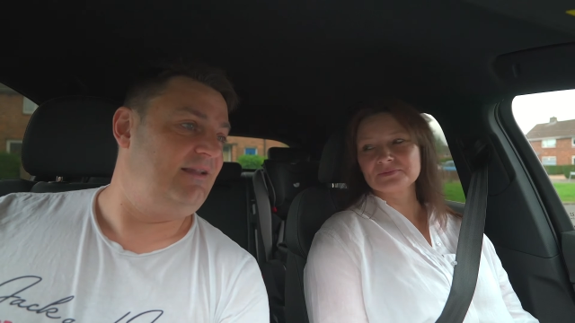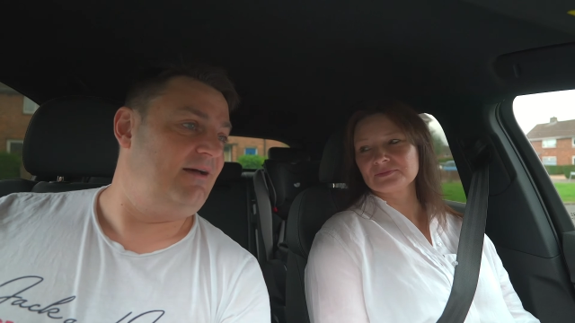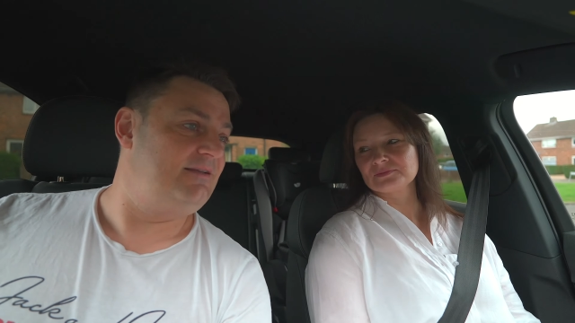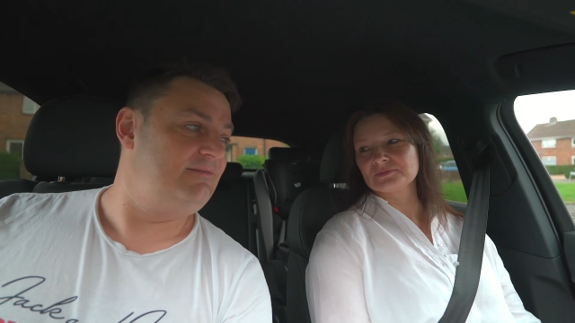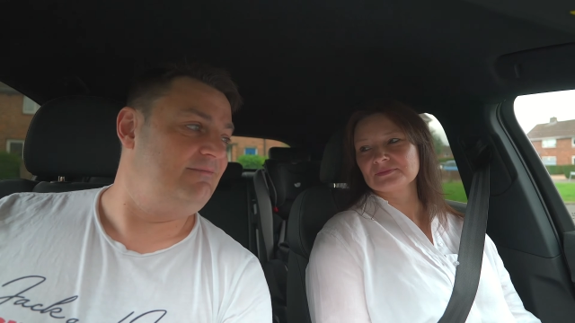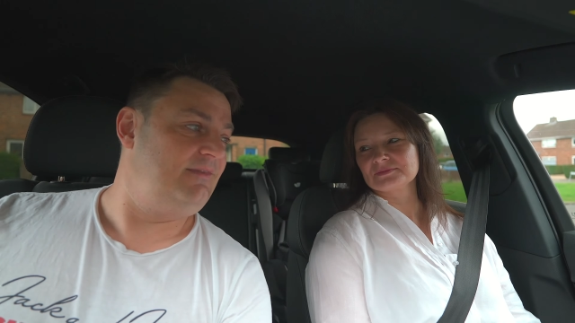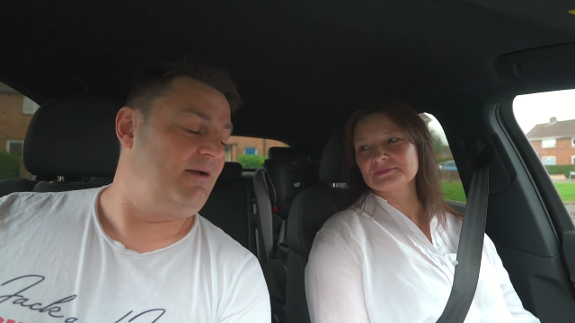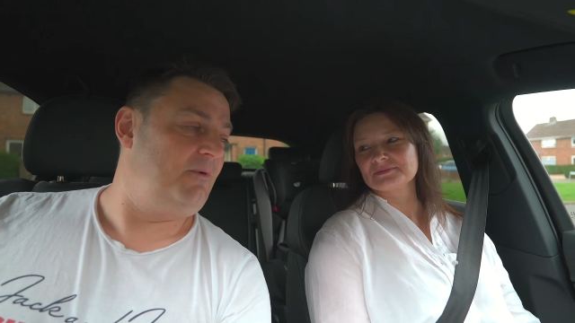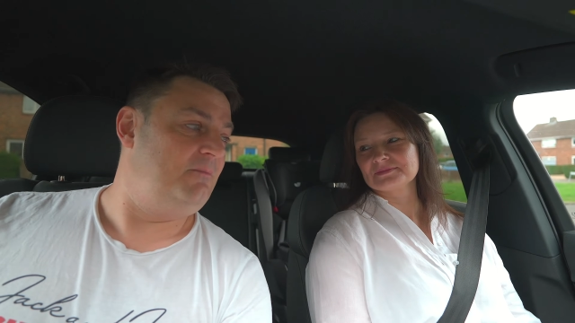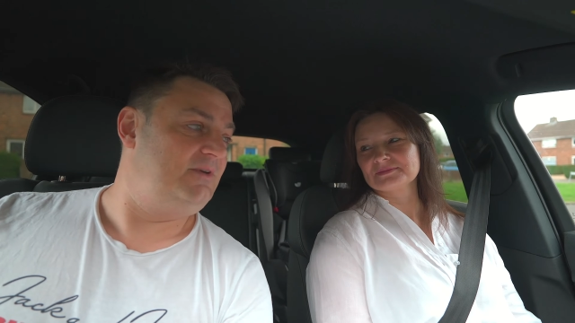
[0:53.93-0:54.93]
Speaker 1: like
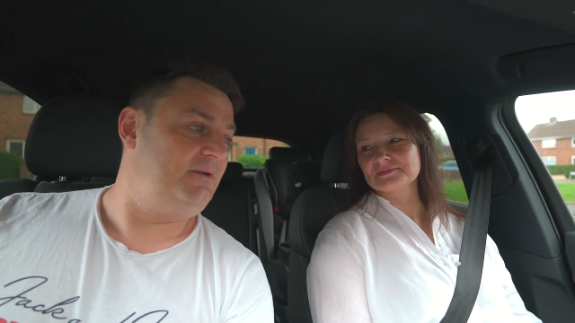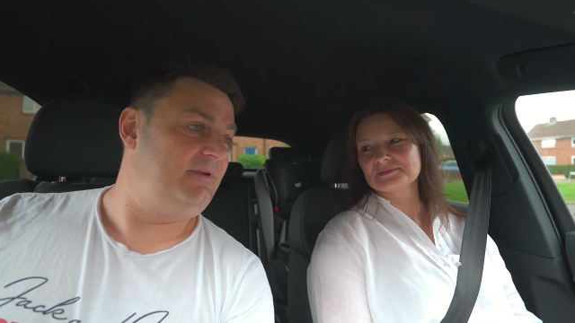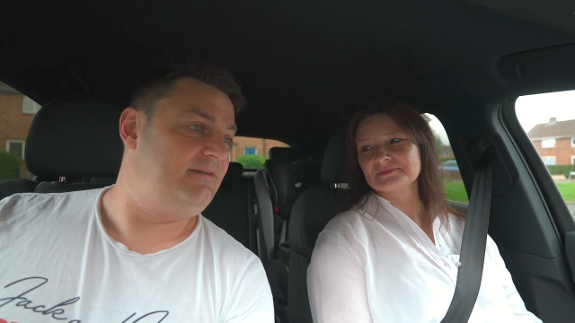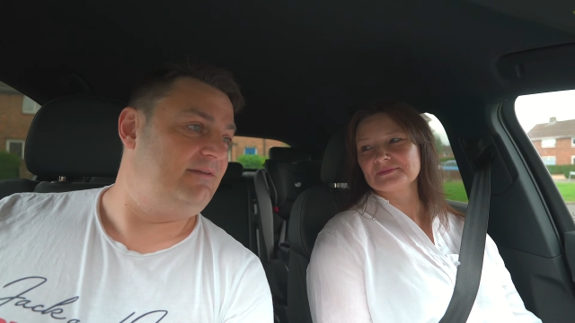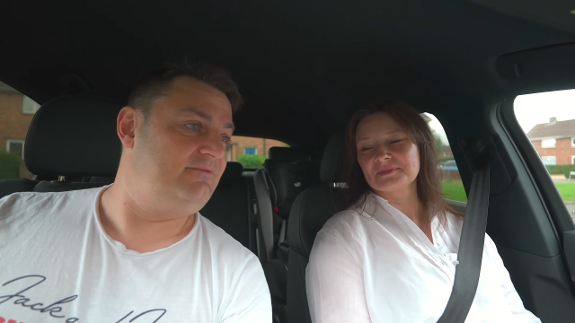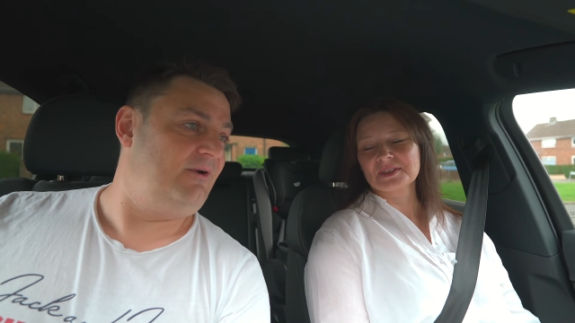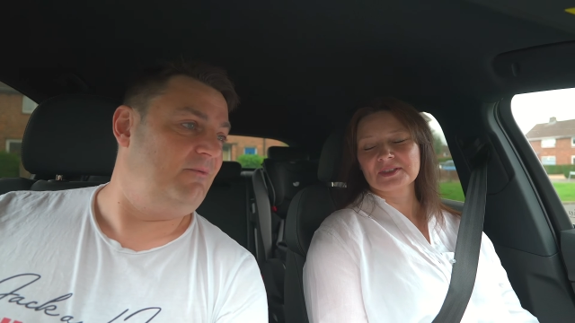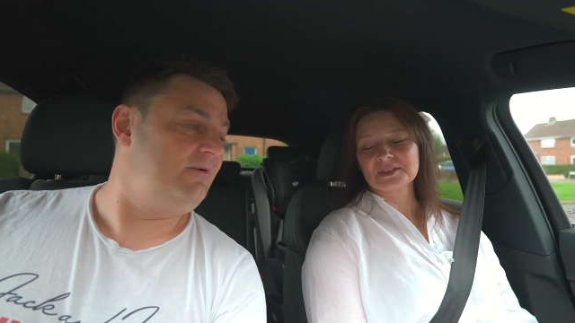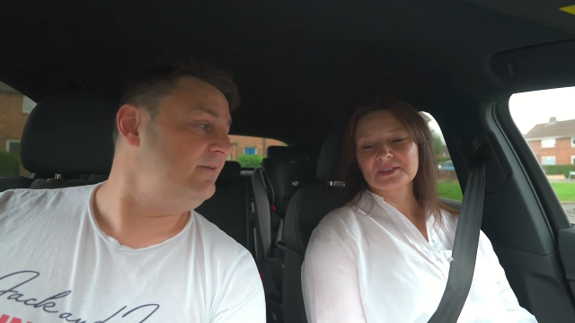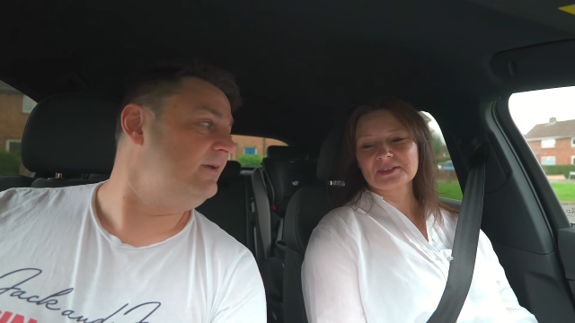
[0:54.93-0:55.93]
what we're doing. If not,
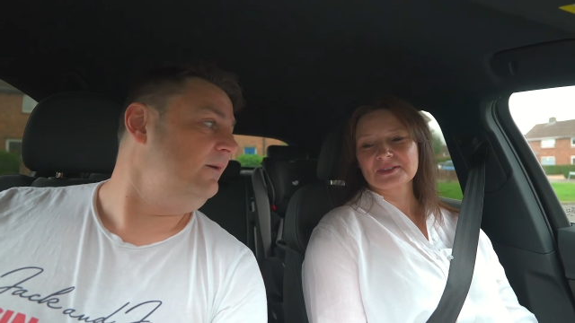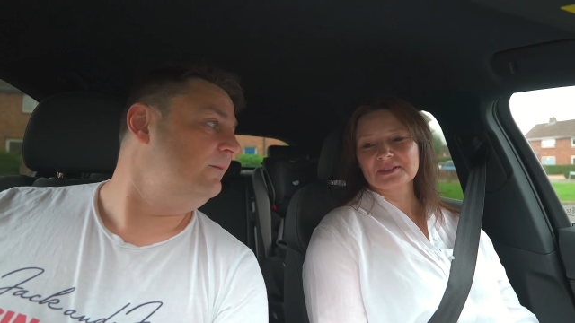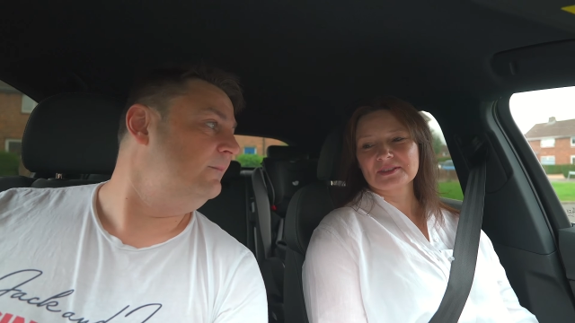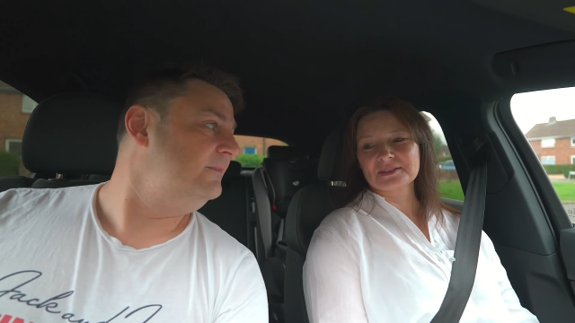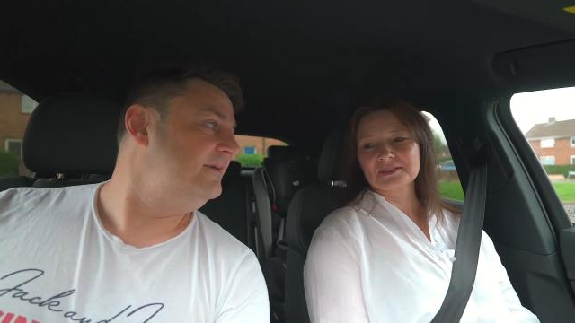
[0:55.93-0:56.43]
we'll give it up.